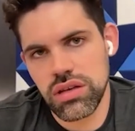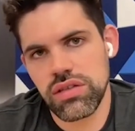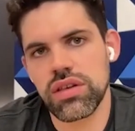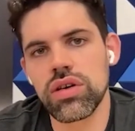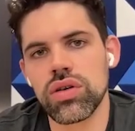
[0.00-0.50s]

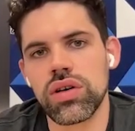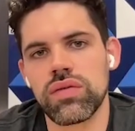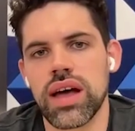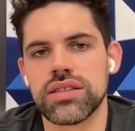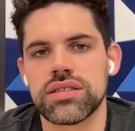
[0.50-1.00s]
So if
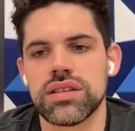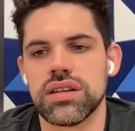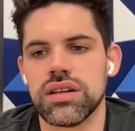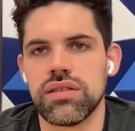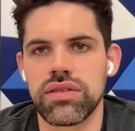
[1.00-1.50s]
that's in
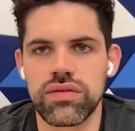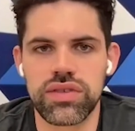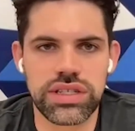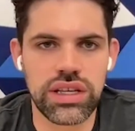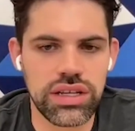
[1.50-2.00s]
a different
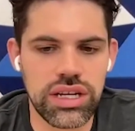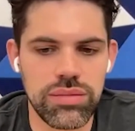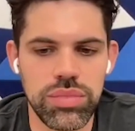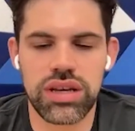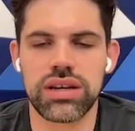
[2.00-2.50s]
facility
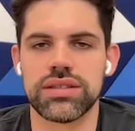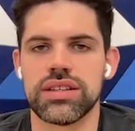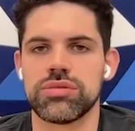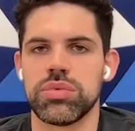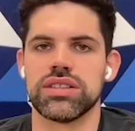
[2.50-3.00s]
because
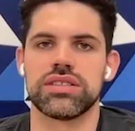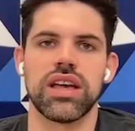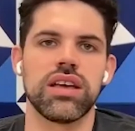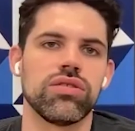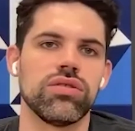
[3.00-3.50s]
it's been
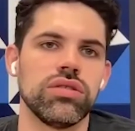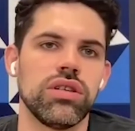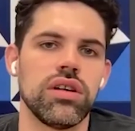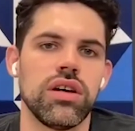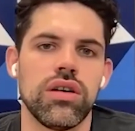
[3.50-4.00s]
cycled,
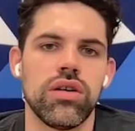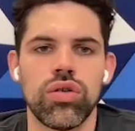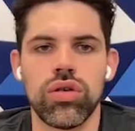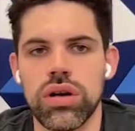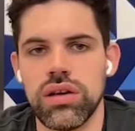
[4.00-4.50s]

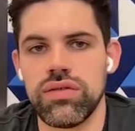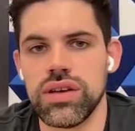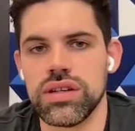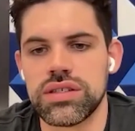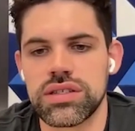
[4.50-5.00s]
or if
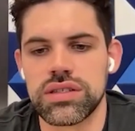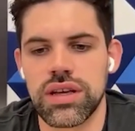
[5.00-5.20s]
it's,